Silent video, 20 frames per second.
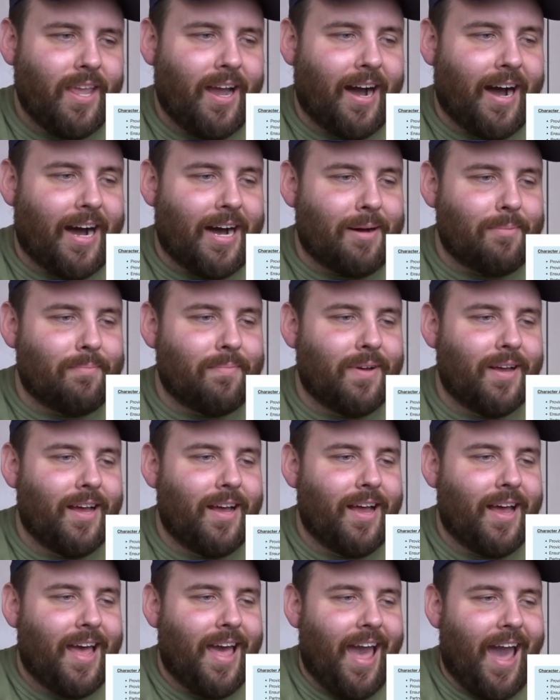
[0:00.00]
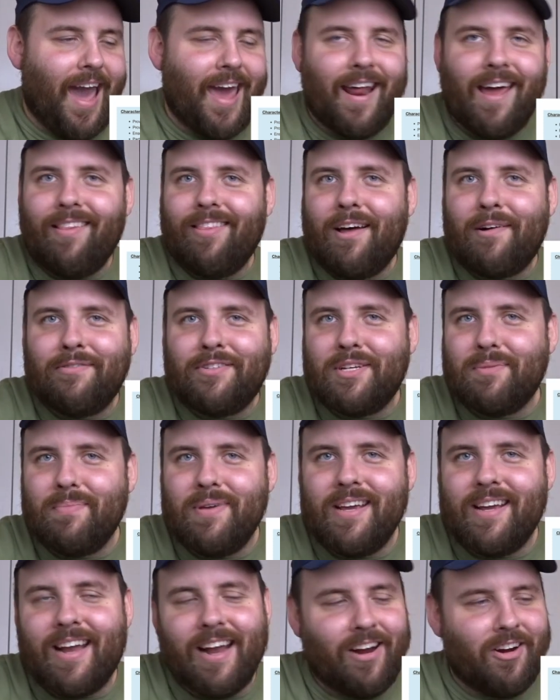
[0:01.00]
And I love to
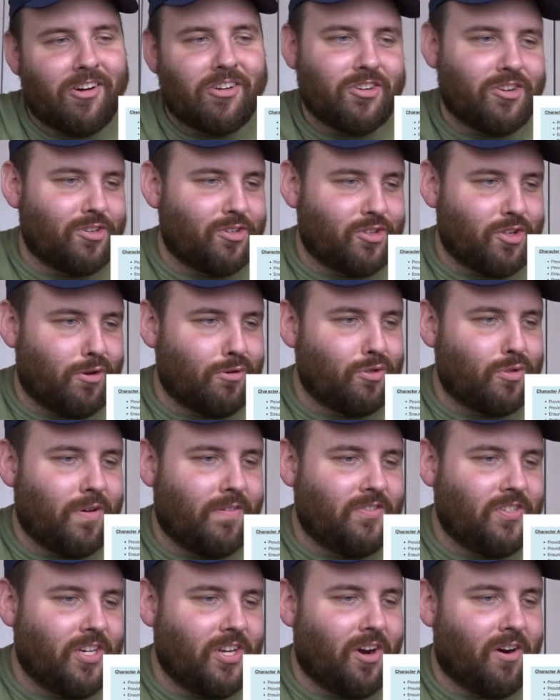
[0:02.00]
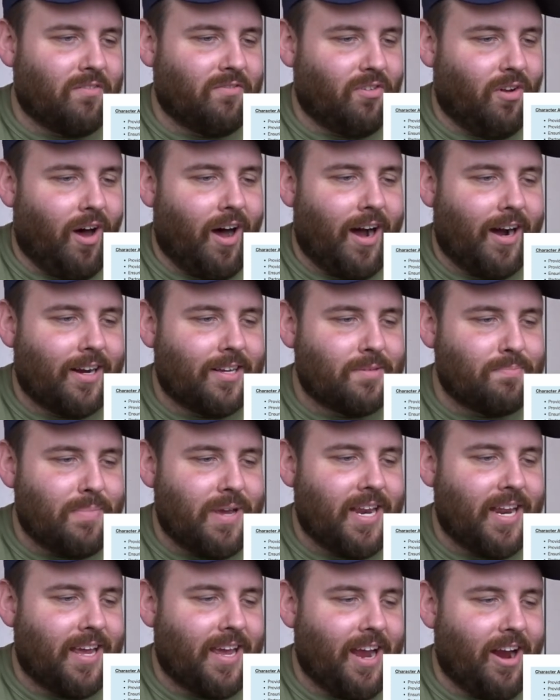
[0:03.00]
meet characters. Those who have seen our vlogs,
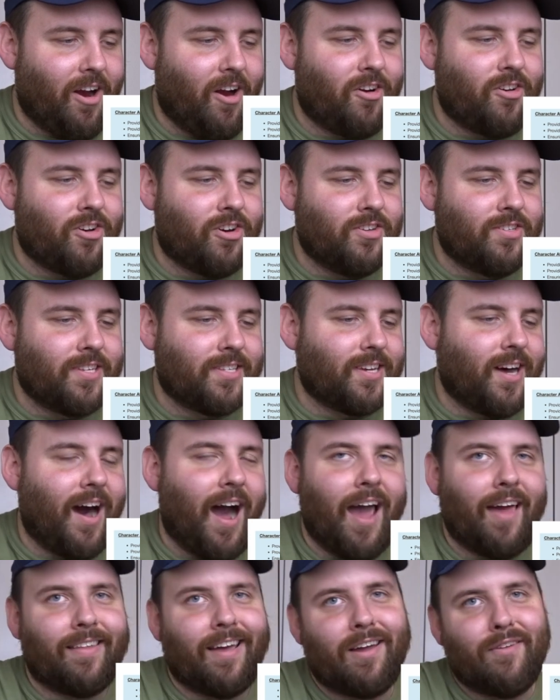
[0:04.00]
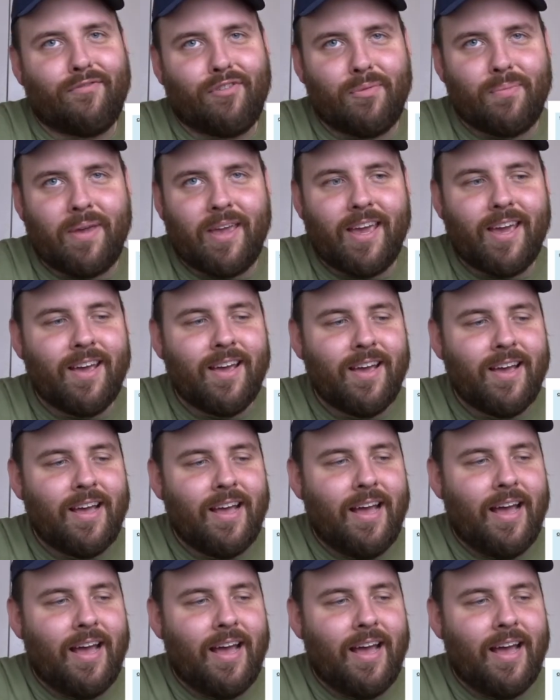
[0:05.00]
meeting characters is a highlight for me.